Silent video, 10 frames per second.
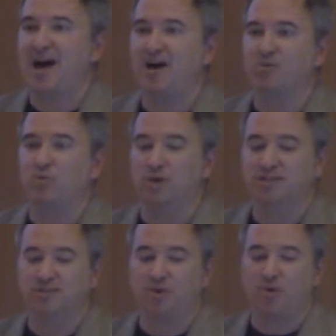out
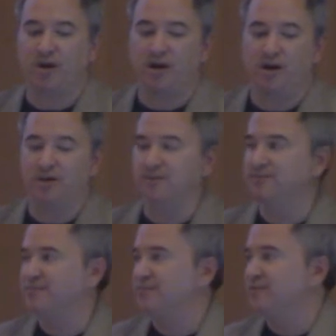what's going on.
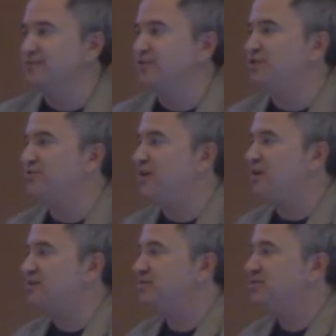First of
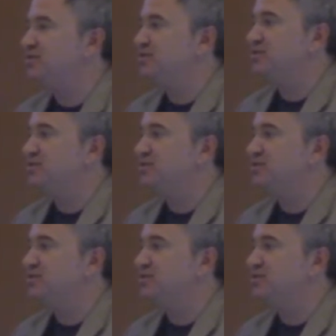all,